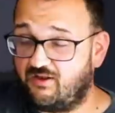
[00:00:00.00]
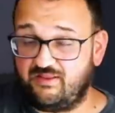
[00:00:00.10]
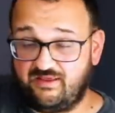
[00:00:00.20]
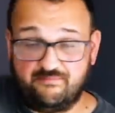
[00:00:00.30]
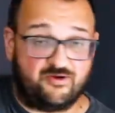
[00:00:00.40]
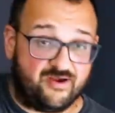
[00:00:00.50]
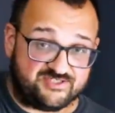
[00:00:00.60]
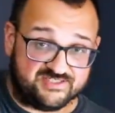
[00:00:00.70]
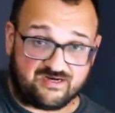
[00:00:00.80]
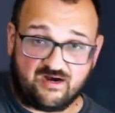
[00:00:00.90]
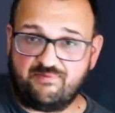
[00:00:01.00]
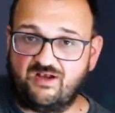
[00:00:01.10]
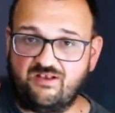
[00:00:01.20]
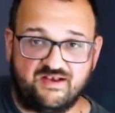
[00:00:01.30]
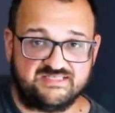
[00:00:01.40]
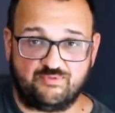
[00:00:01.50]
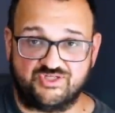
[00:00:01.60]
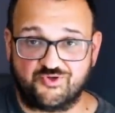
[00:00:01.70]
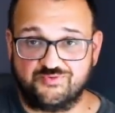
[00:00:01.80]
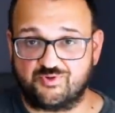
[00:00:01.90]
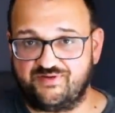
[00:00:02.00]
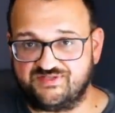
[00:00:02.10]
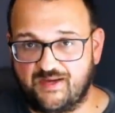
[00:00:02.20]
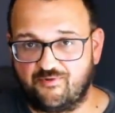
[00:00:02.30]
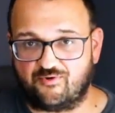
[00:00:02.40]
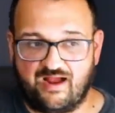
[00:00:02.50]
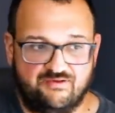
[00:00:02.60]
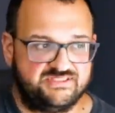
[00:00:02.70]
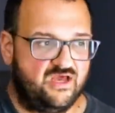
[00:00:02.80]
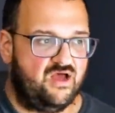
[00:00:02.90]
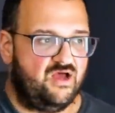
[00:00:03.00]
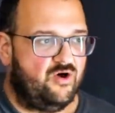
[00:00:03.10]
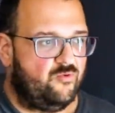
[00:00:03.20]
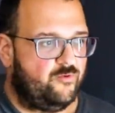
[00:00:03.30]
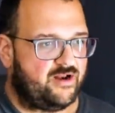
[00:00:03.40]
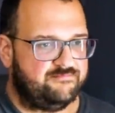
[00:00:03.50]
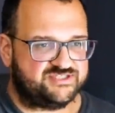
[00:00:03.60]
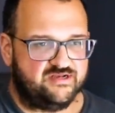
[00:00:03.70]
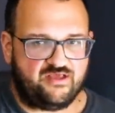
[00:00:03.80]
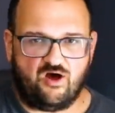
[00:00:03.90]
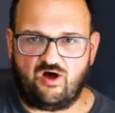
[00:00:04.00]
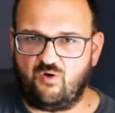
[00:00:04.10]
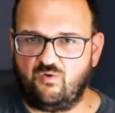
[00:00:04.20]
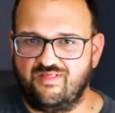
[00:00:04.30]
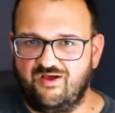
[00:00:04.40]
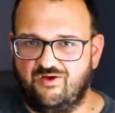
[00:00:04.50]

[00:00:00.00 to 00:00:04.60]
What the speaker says: only immigration hysteria, but a lot of these militia groups were built up around what I'm just going to call